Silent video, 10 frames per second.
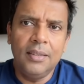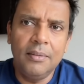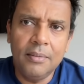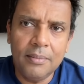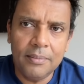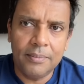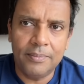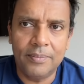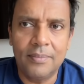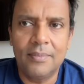
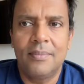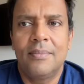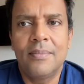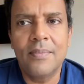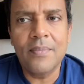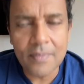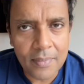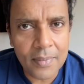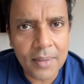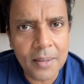
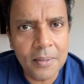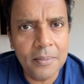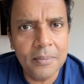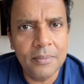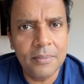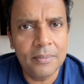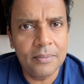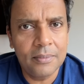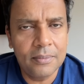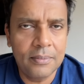
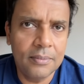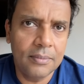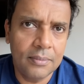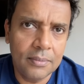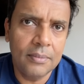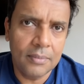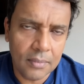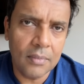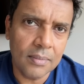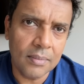
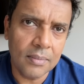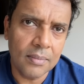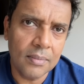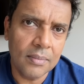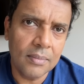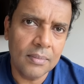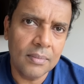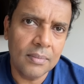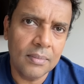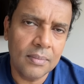
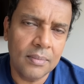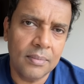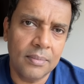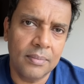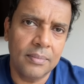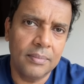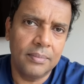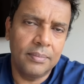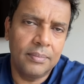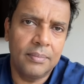
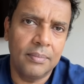(not speaking)